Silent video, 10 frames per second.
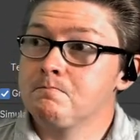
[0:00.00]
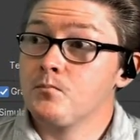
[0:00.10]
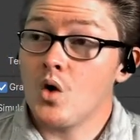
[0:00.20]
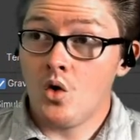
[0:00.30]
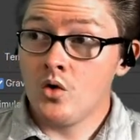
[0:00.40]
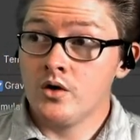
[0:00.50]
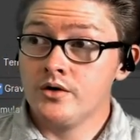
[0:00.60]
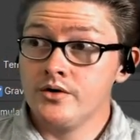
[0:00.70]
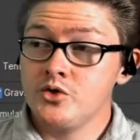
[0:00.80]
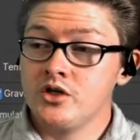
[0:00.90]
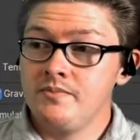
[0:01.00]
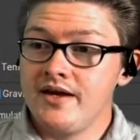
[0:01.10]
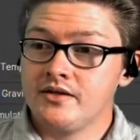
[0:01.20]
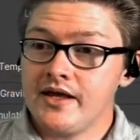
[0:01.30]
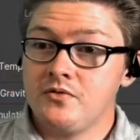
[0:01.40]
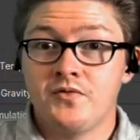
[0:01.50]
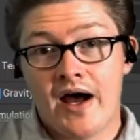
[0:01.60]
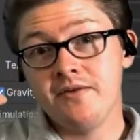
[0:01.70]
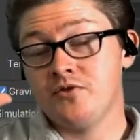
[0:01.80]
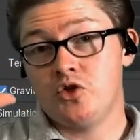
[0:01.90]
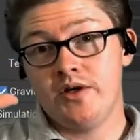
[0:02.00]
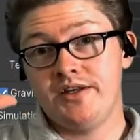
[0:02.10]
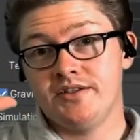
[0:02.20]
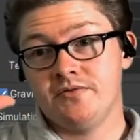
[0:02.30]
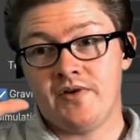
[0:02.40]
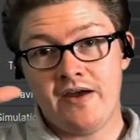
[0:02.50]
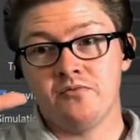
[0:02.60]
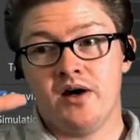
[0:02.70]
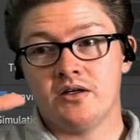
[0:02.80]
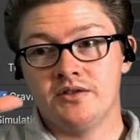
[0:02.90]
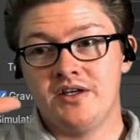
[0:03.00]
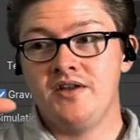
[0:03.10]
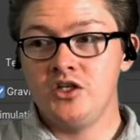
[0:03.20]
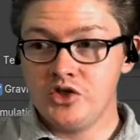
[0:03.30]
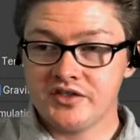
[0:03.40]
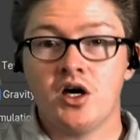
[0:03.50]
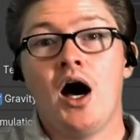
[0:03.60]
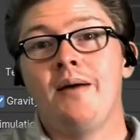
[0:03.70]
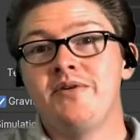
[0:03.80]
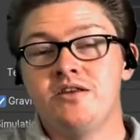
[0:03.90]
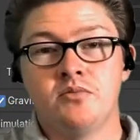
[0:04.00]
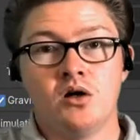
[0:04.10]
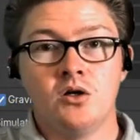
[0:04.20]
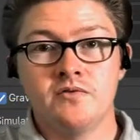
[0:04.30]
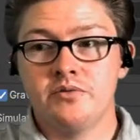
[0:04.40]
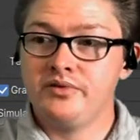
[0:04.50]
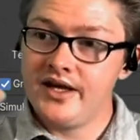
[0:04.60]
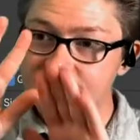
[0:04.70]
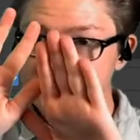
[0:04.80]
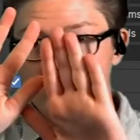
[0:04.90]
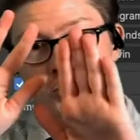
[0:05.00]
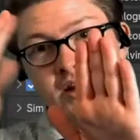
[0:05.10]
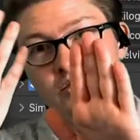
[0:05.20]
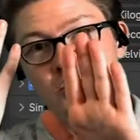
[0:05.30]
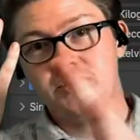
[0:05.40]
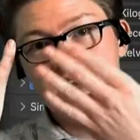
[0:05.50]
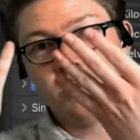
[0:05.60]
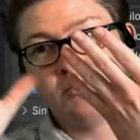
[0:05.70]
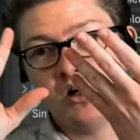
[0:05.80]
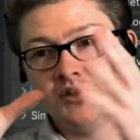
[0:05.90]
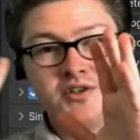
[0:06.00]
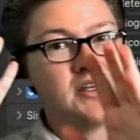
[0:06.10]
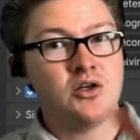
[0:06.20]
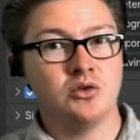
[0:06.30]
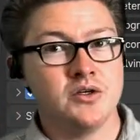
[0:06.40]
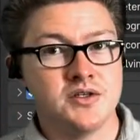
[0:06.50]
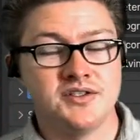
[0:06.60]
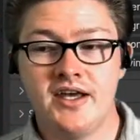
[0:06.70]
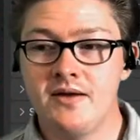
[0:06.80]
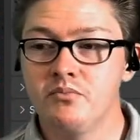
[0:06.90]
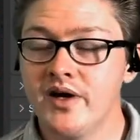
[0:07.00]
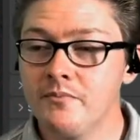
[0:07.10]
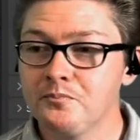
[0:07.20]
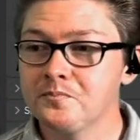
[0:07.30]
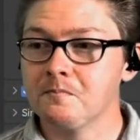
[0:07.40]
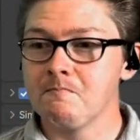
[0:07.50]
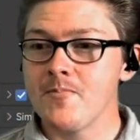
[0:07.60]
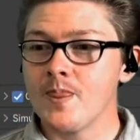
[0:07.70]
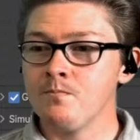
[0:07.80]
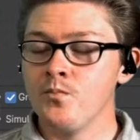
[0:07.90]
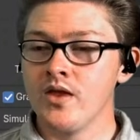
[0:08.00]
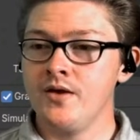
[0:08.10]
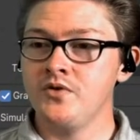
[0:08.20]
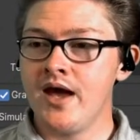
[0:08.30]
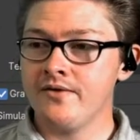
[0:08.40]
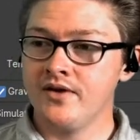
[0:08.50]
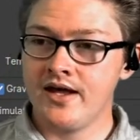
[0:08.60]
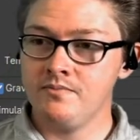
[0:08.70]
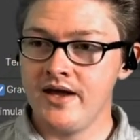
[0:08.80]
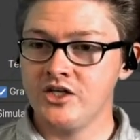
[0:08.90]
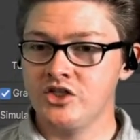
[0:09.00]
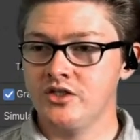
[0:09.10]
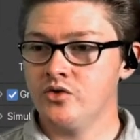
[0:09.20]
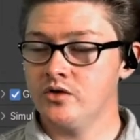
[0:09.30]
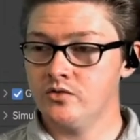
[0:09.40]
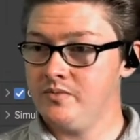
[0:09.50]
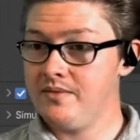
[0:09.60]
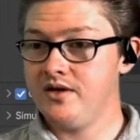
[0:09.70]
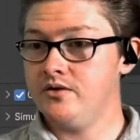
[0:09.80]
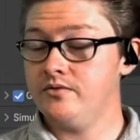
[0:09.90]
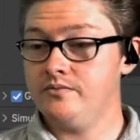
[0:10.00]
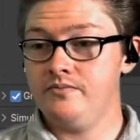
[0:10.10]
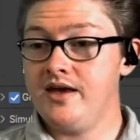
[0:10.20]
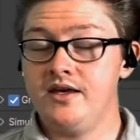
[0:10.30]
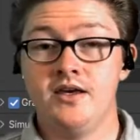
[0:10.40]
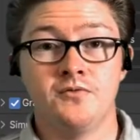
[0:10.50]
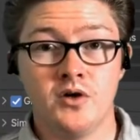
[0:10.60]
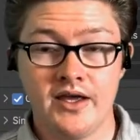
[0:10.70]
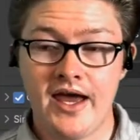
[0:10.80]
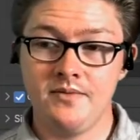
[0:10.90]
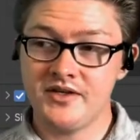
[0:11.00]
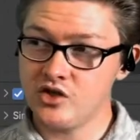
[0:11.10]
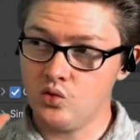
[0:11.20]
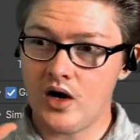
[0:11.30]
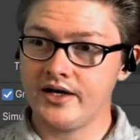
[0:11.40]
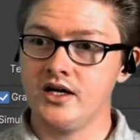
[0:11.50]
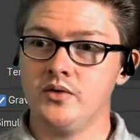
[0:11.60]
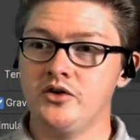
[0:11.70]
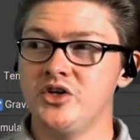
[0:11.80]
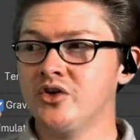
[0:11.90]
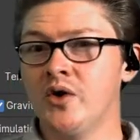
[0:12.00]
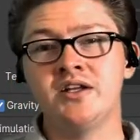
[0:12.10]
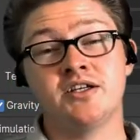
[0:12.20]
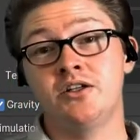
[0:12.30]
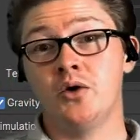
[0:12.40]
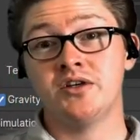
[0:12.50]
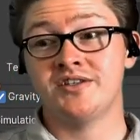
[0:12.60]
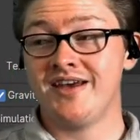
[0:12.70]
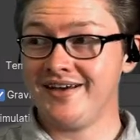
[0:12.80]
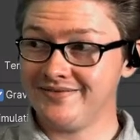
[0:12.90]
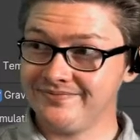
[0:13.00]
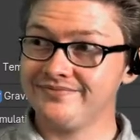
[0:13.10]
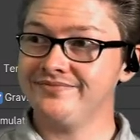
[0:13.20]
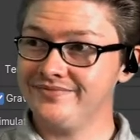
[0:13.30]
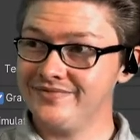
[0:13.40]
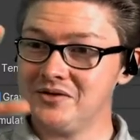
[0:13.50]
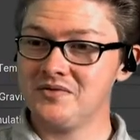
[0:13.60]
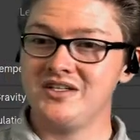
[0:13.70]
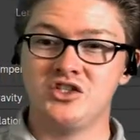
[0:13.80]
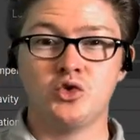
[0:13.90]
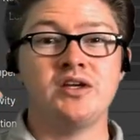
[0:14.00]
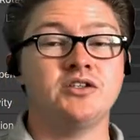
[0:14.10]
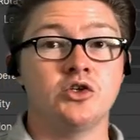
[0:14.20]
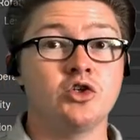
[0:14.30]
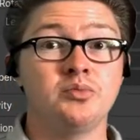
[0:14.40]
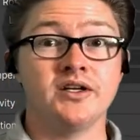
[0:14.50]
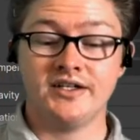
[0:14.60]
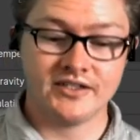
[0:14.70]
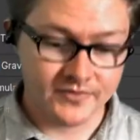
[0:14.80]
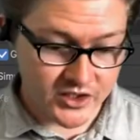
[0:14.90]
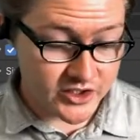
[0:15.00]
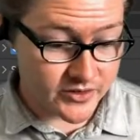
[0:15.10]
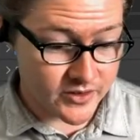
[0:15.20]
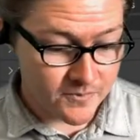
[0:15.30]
Or you could make like 5 trees, 5 models, and then you just copy them all over the place and then try to rotate them all so they don't look the same. But if you have an animation, or maybe you're making it for a game as you're walking around, you're going to notice that, you know, these trees are duplicates of each other.